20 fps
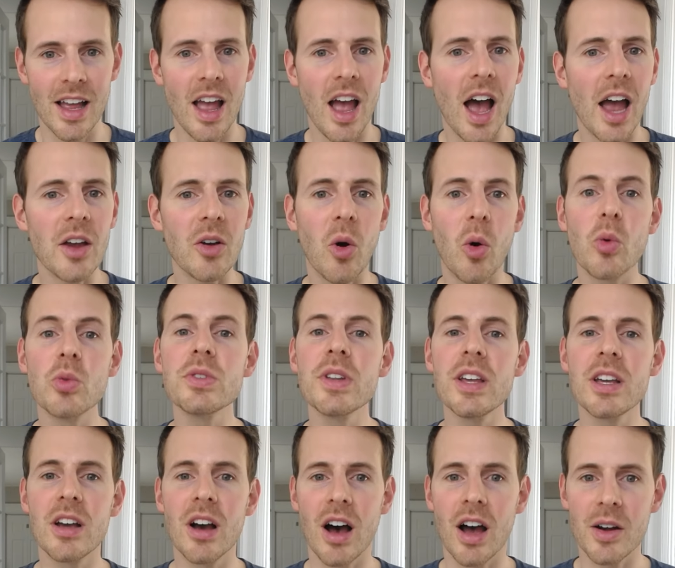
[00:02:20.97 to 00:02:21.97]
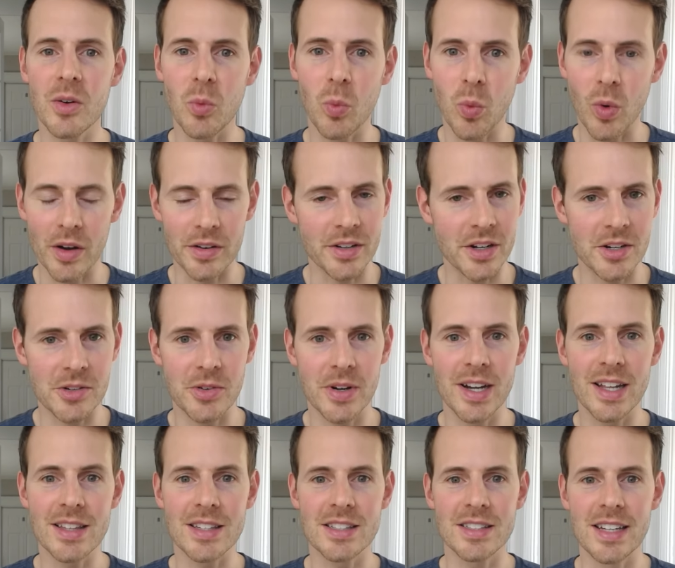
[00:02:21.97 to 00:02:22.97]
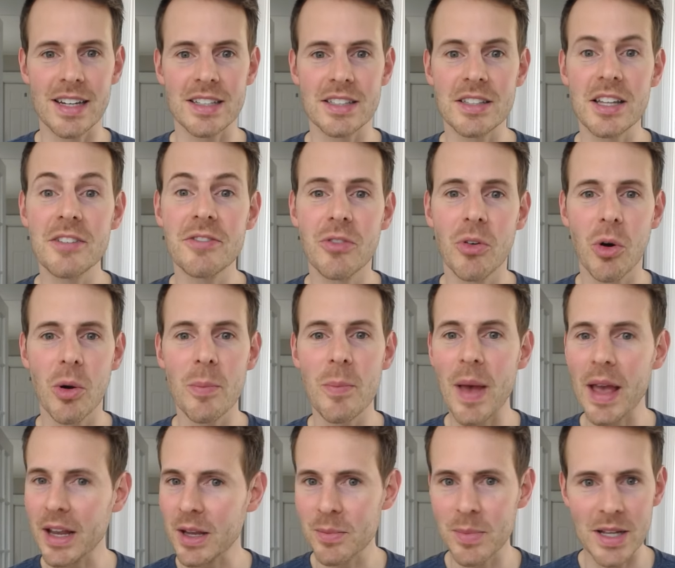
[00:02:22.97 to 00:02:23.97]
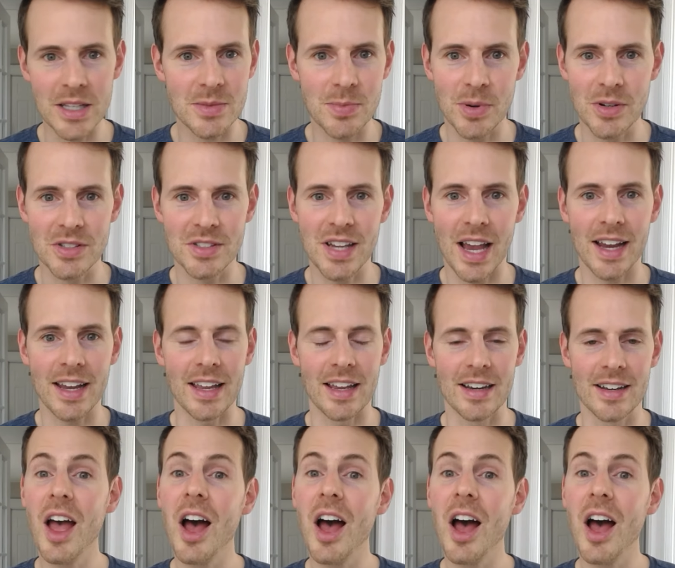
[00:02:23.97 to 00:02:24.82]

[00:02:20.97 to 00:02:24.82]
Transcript: I only got 164 megabits per second.